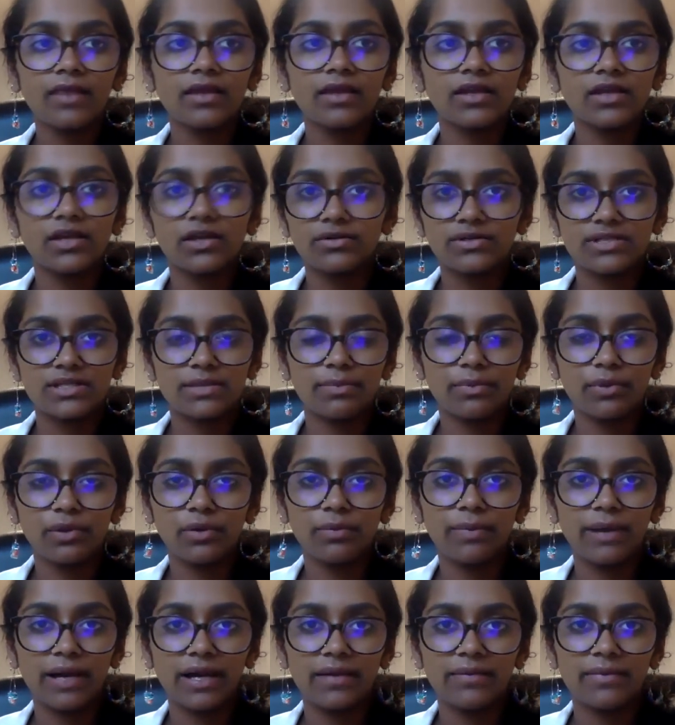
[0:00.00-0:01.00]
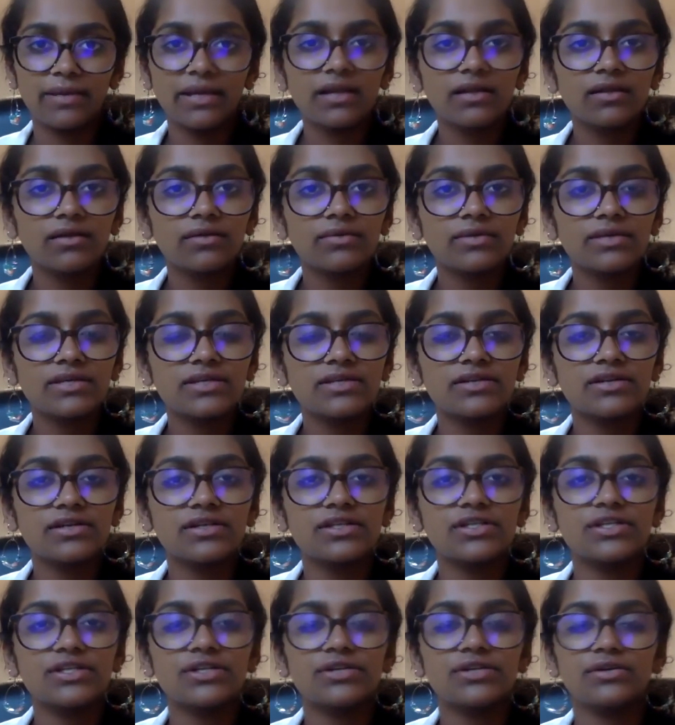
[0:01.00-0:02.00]
you know, typical biomedical
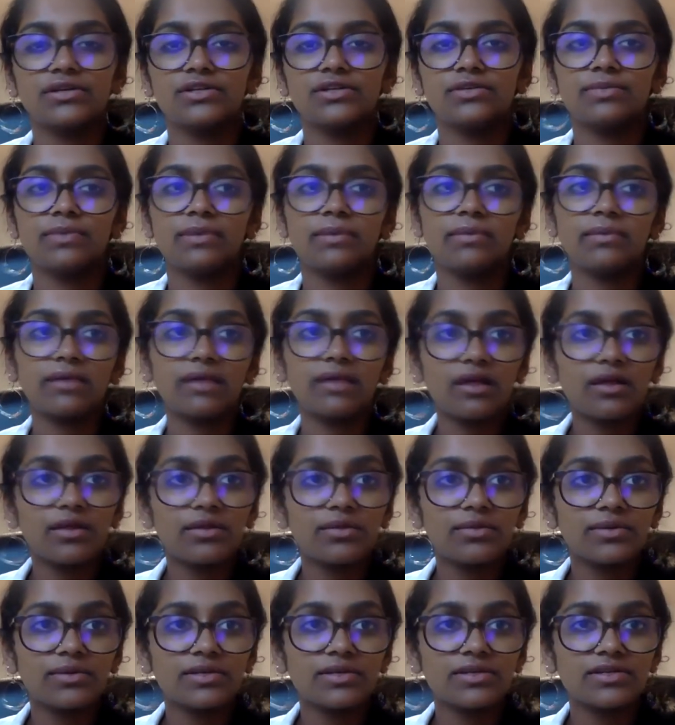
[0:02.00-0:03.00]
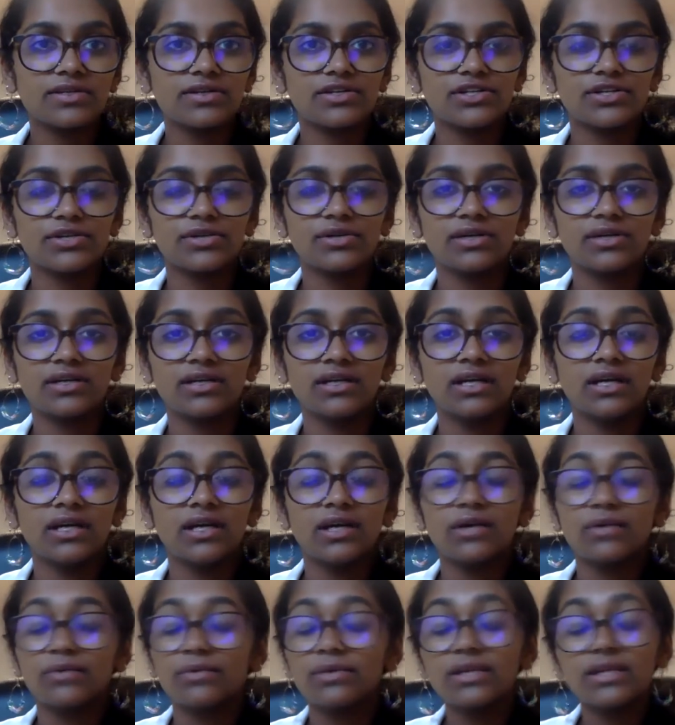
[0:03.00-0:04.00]
research, you could do public health research, you could
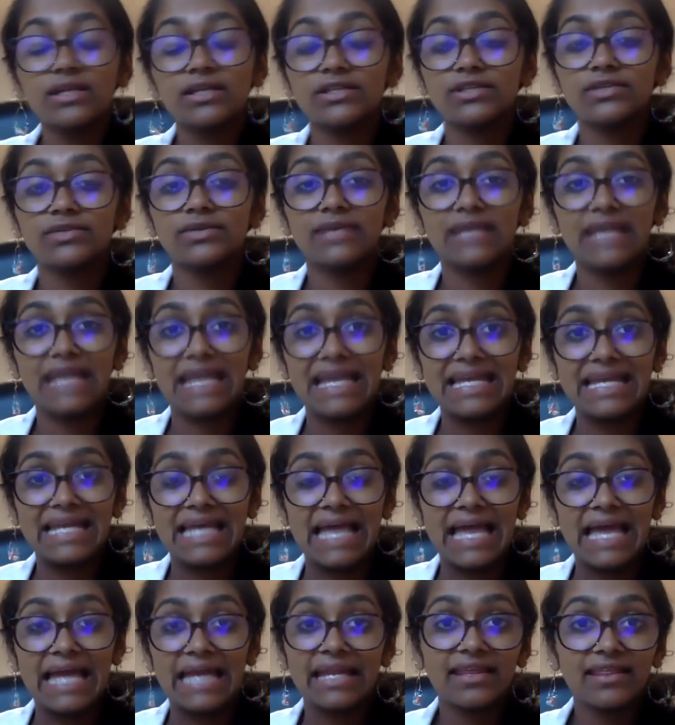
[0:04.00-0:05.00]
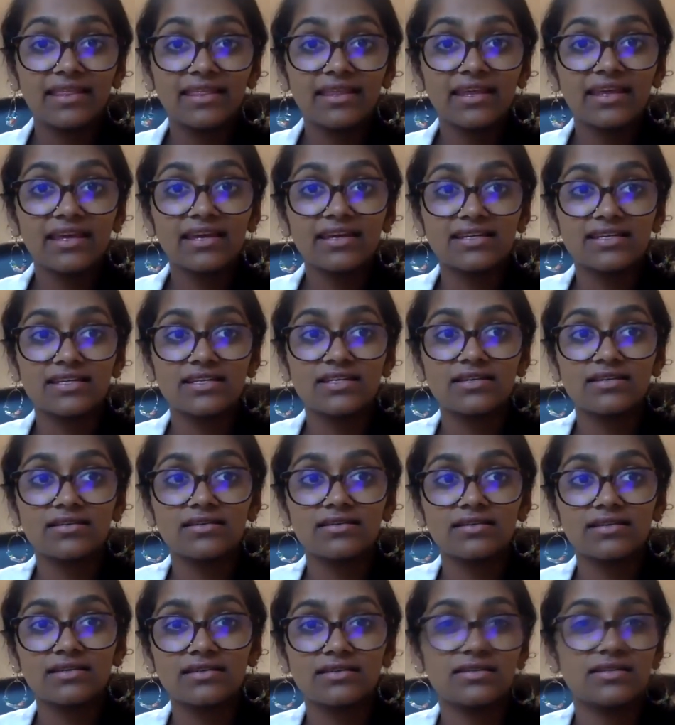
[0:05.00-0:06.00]
really do it in anything. It doesn't
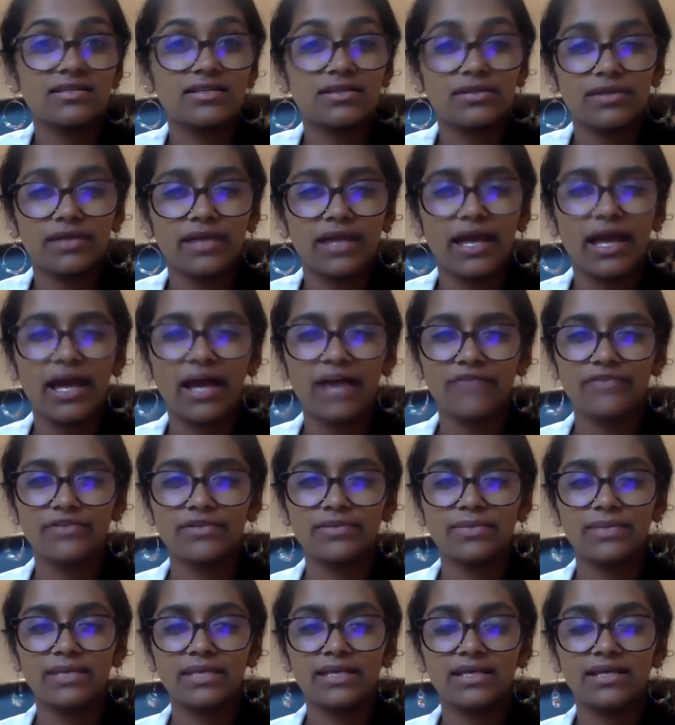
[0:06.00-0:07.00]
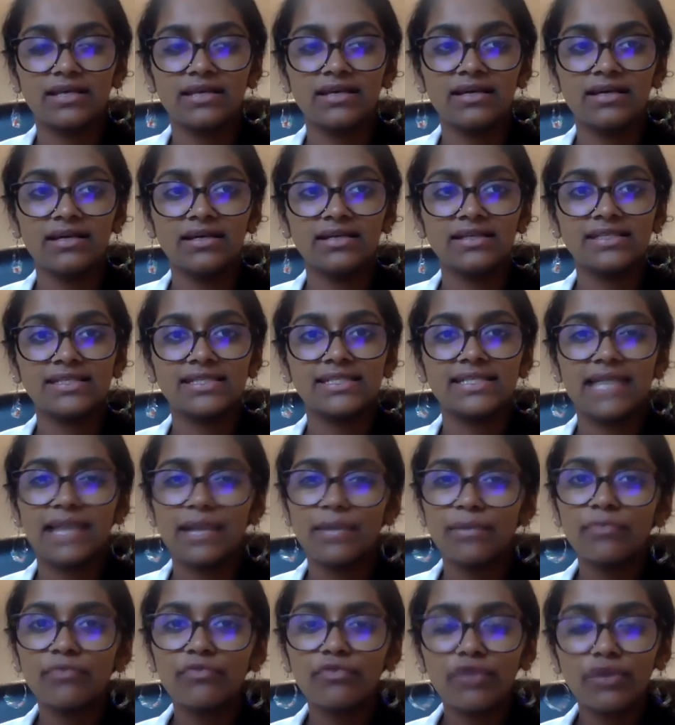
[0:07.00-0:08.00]
necessarily have to be
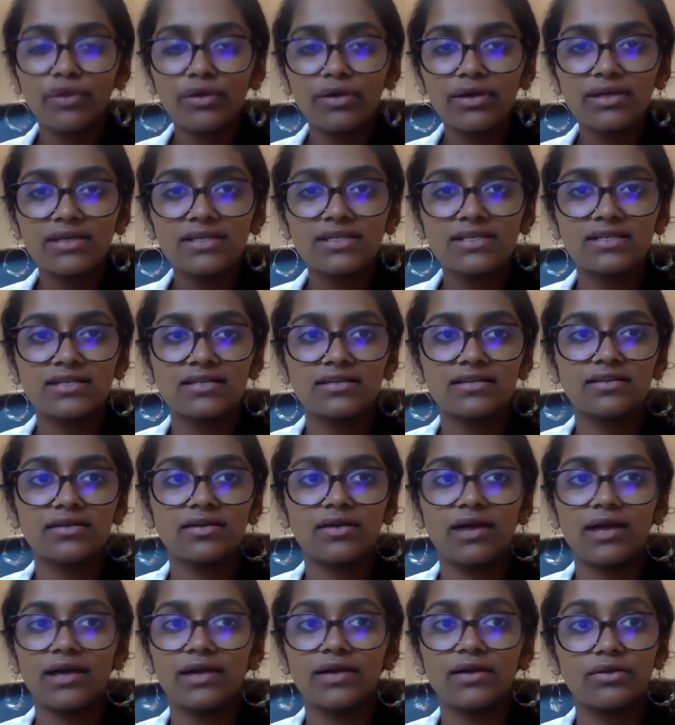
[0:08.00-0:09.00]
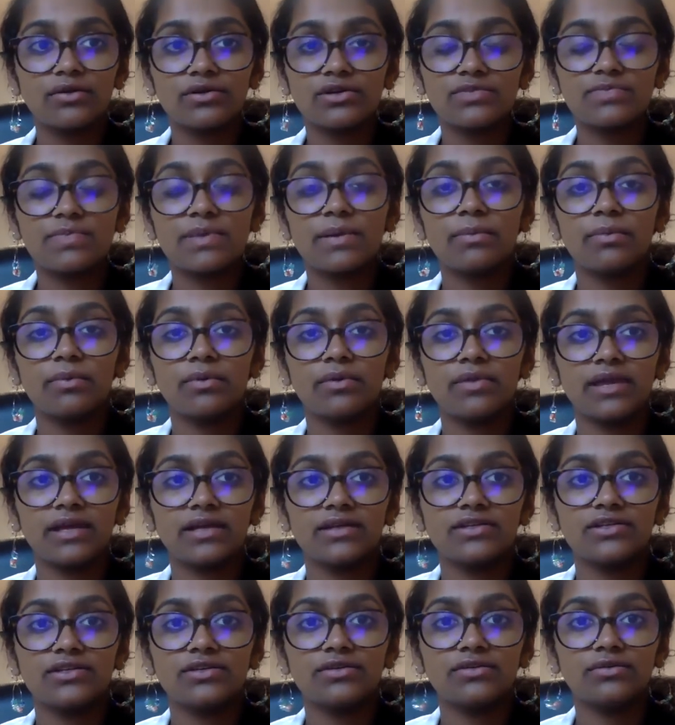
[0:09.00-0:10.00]
STEM focused. You know, I know there's people
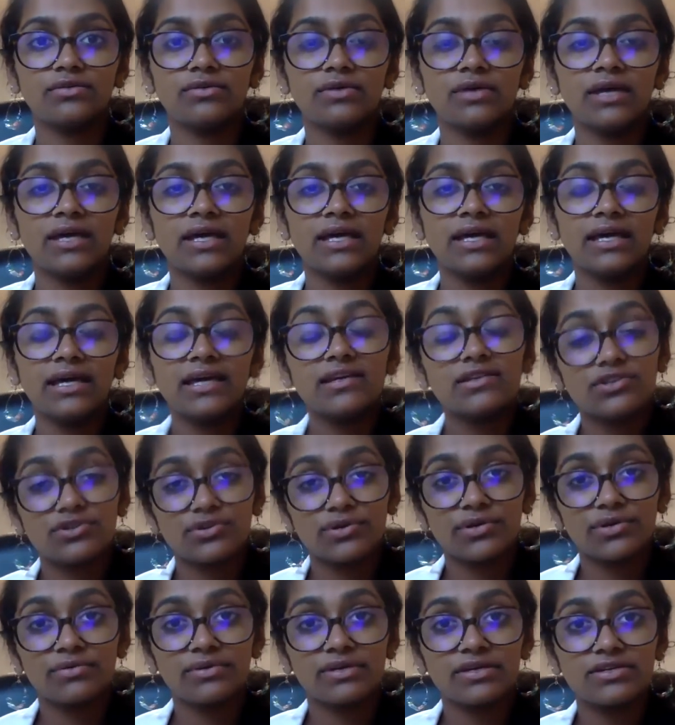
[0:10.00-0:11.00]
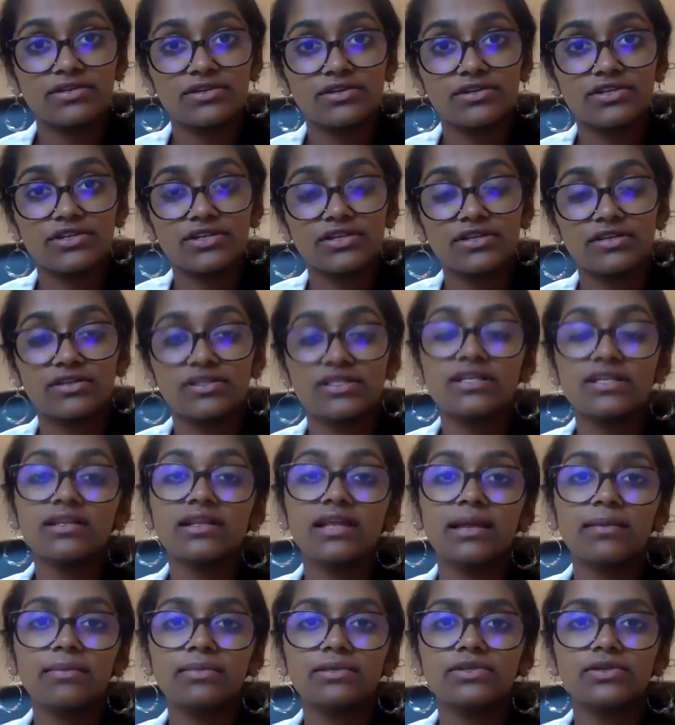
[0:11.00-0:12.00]
that do history research and they're
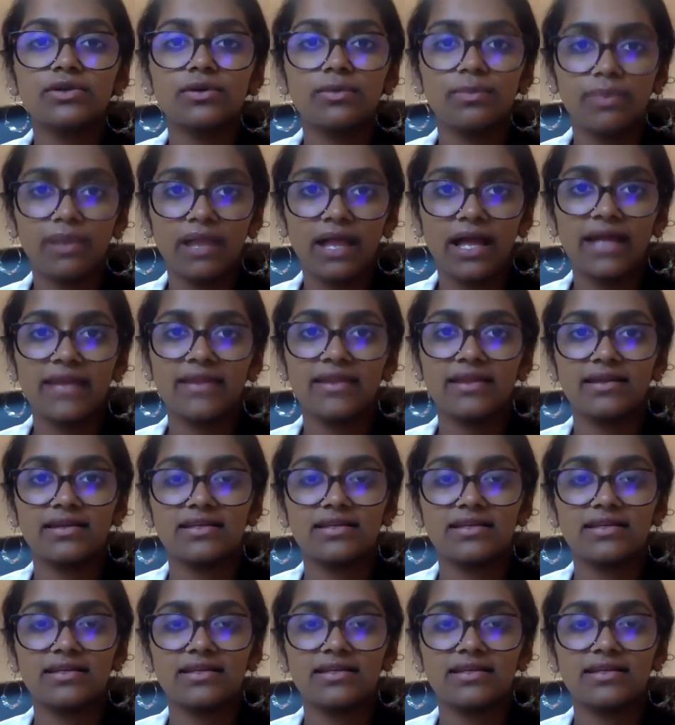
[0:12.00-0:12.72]
still able to apply that